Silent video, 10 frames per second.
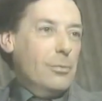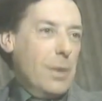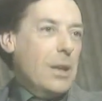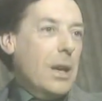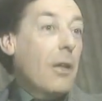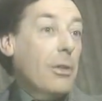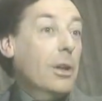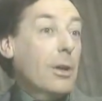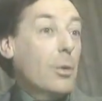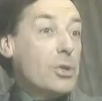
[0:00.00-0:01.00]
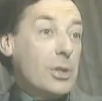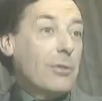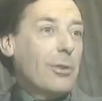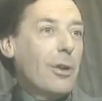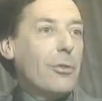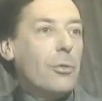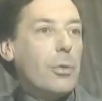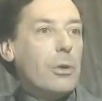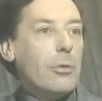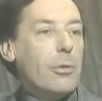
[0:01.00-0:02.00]
many other linguistic
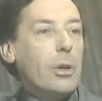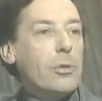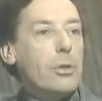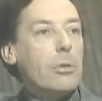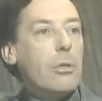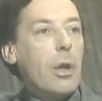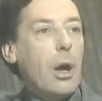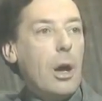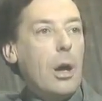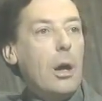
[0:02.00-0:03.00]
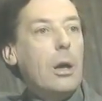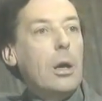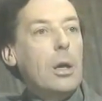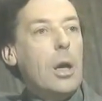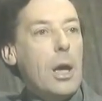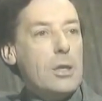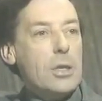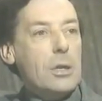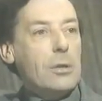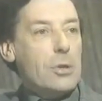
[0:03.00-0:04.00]
philosophers we could refer to, there are,
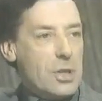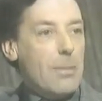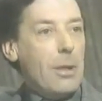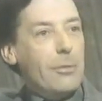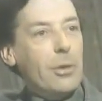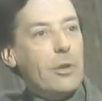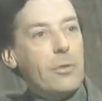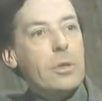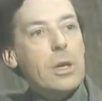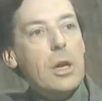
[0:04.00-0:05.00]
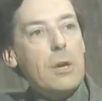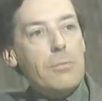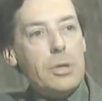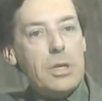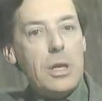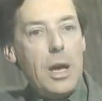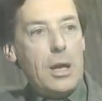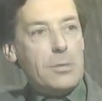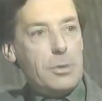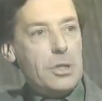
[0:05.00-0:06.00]
as in some other philosophers, pretty
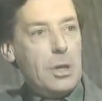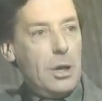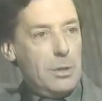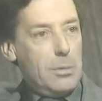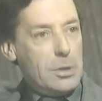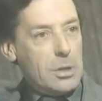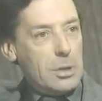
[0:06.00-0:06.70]
explicit arguments.